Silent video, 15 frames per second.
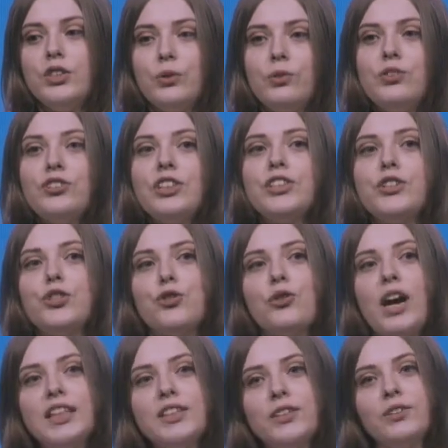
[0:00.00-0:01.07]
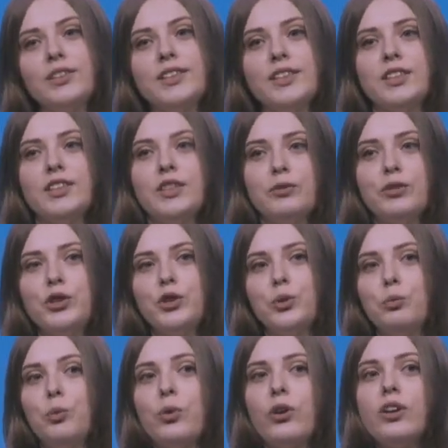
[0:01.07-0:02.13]
Don't just trust your systems
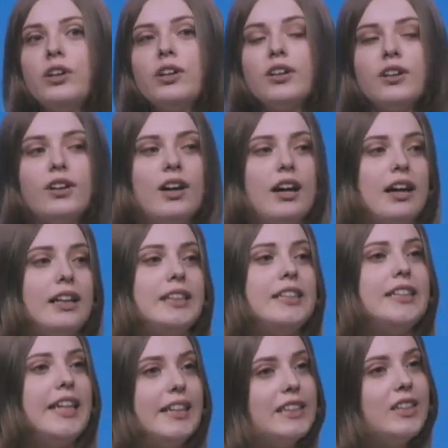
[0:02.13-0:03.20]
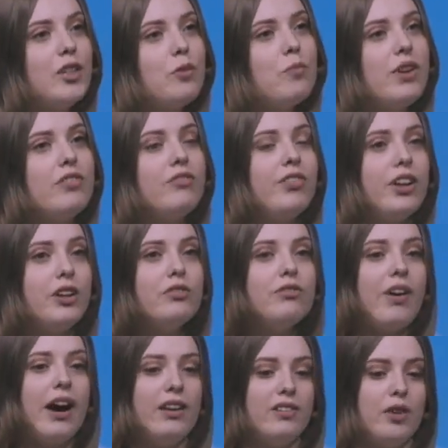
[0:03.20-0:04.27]
to work, test them and
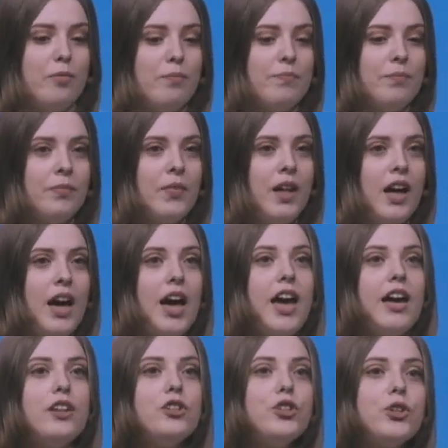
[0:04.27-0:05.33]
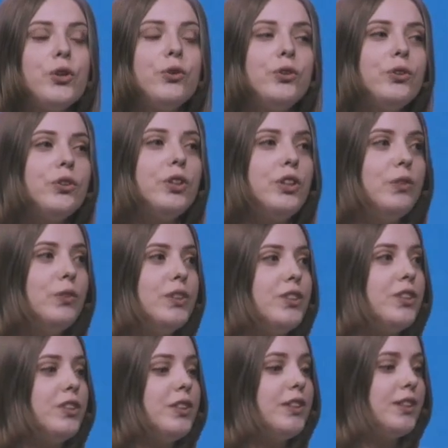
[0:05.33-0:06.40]
verify them, and show your
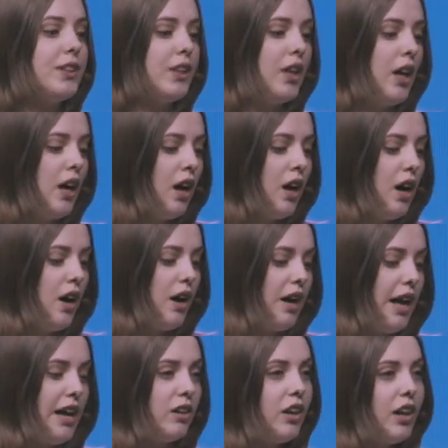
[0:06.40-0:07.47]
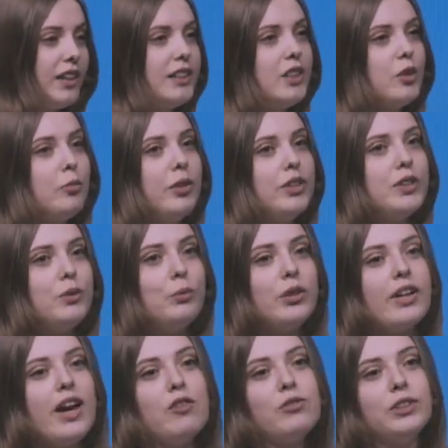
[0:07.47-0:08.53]
users and customers
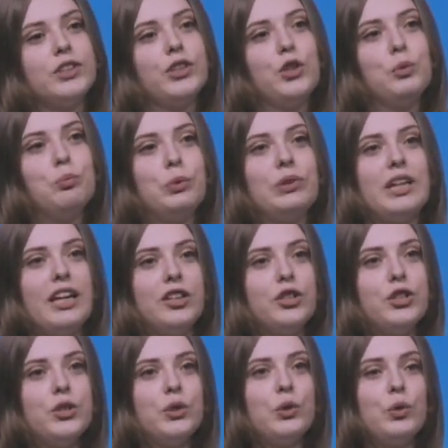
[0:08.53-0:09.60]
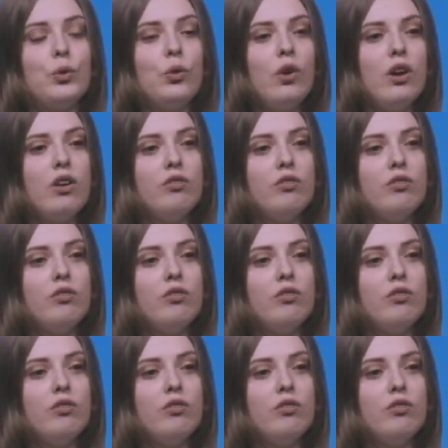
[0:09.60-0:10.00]
what efforts you put into